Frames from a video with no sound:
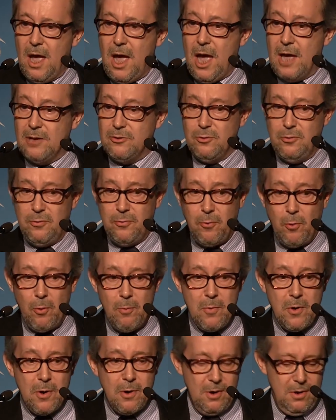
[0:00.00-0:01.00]
As a
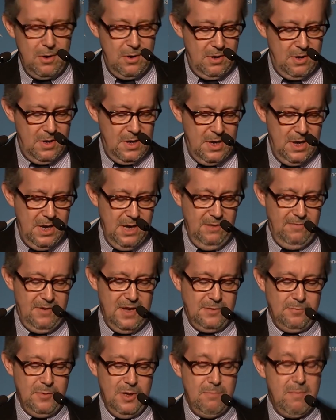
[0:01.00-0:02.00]
former
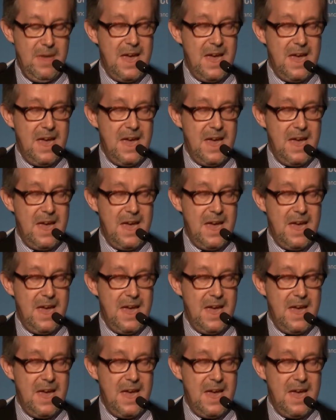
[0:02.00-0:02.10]
investment